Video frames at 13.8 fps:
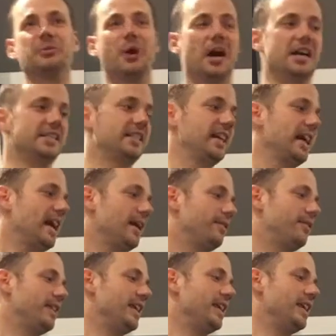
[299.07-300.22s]
was
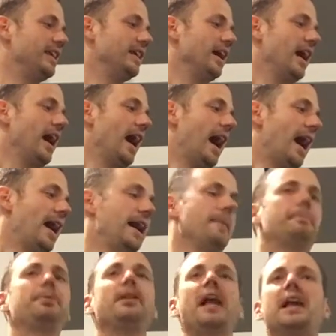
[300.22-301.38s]
the
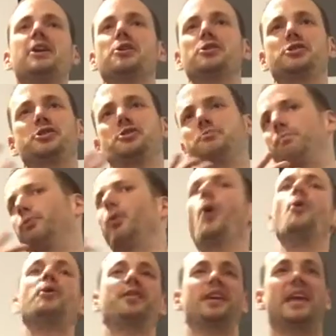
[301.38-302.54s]
players
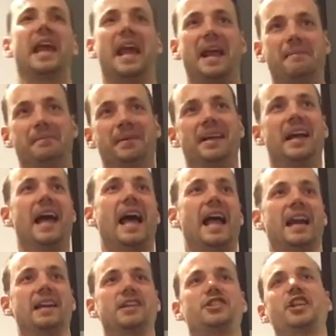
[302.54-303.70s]
broke the game
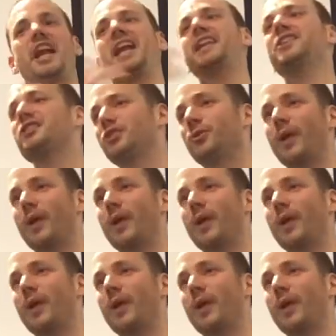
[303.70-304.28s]
and changed the